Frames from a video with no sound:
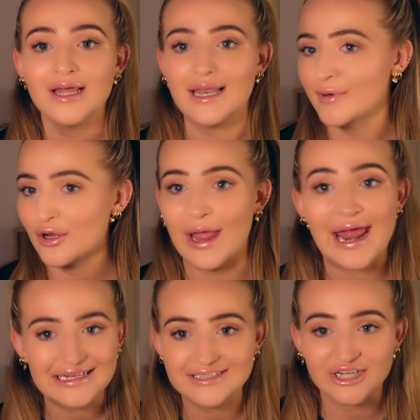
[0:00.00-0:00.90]
let me know
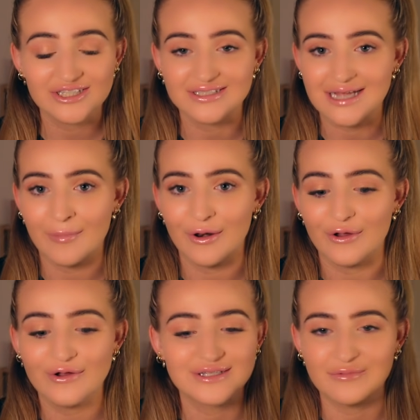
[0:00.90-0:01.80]
any suggestions down
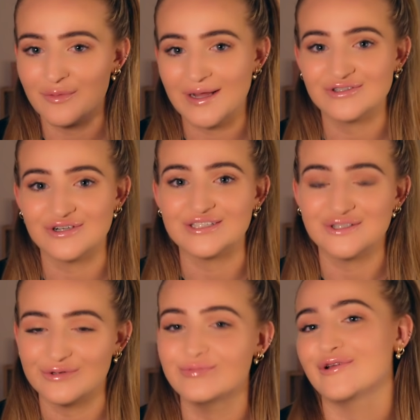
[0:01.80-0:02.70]
below because I want to make sure I
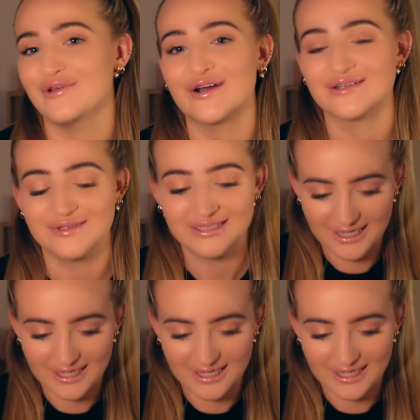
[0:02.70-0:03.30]
do what you guys want to